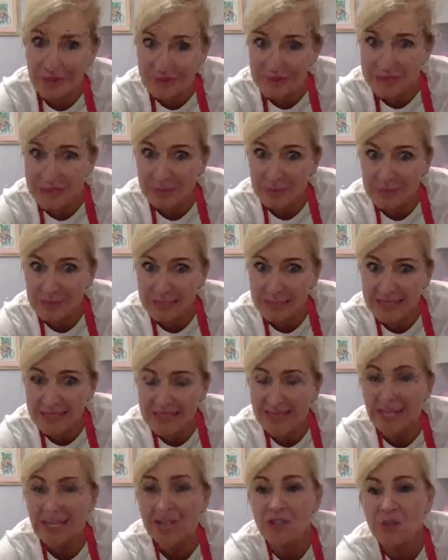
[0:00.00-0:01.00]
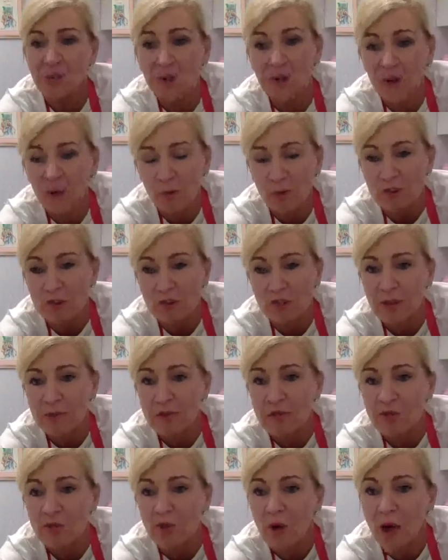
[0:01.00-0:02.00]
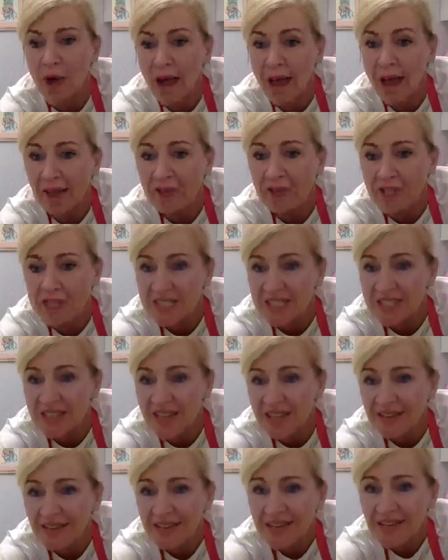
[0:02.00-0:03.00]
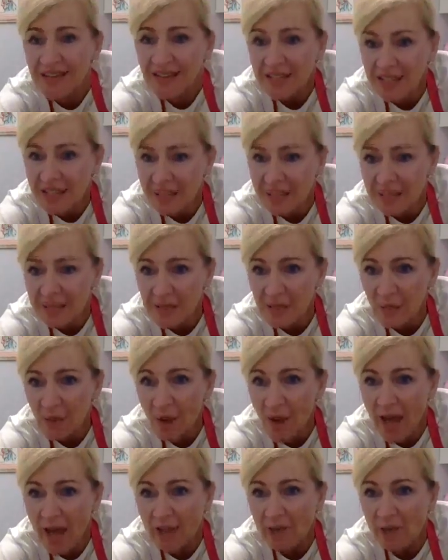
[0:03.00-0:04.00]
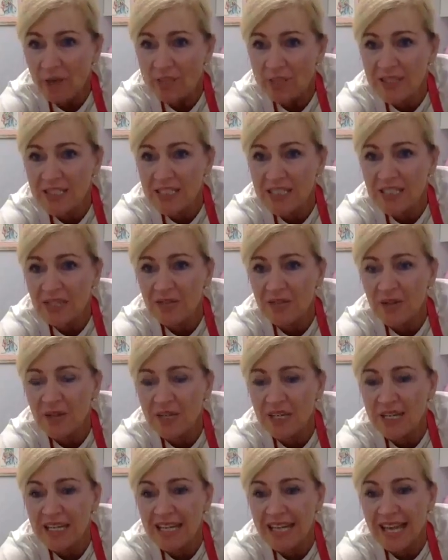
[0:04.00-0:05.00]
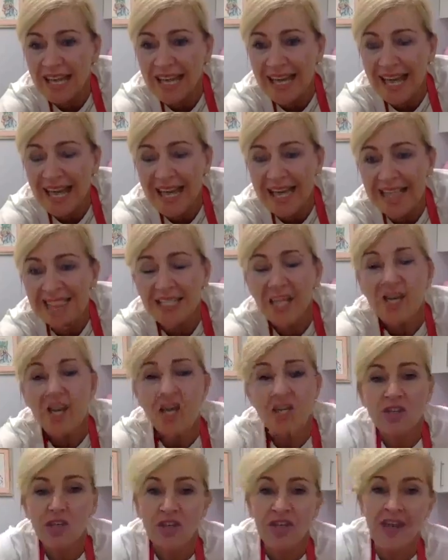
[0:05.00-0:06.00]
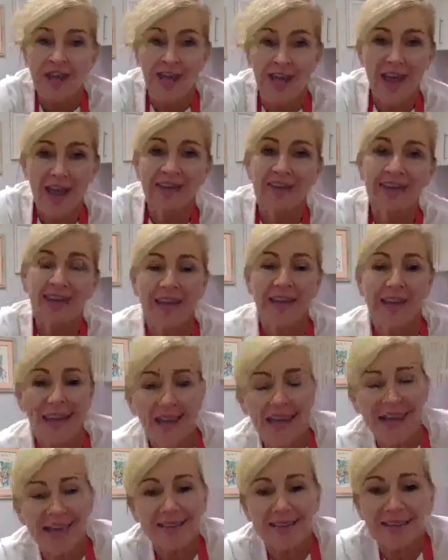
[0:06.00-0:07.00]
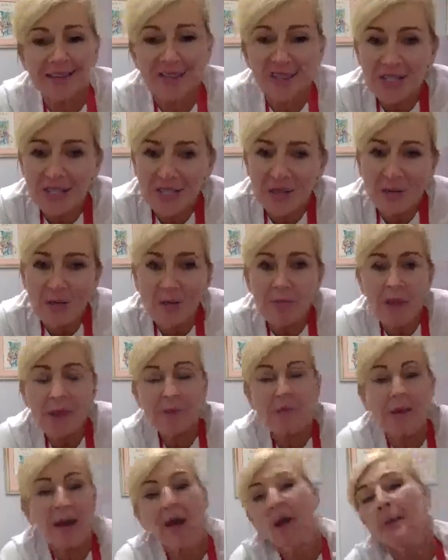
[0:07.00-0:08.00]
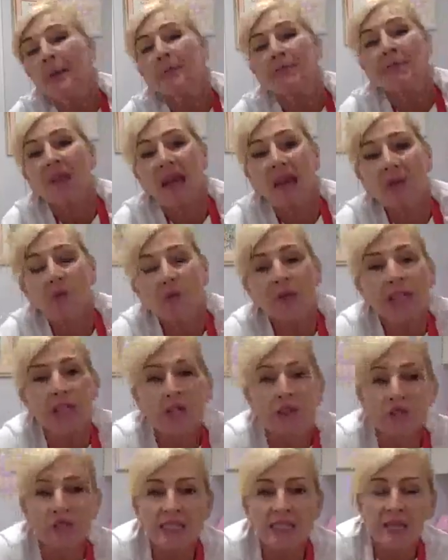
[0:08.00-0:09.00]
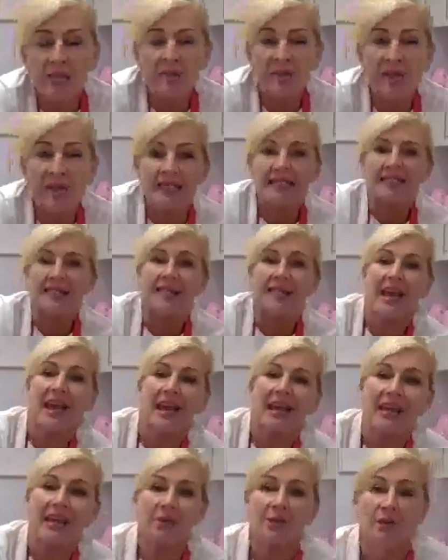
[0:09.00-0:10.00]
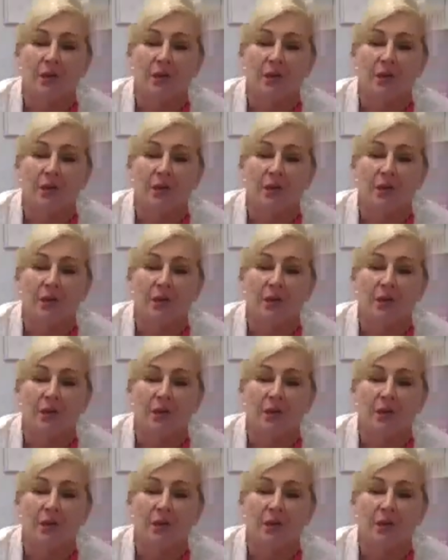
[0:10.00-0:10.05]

Sorry, pronunciation, which I'm sure I have just done. Kimmy White, looks as if you can get eggs. You can get eggs. And just remember, I had a really good tip yesterday.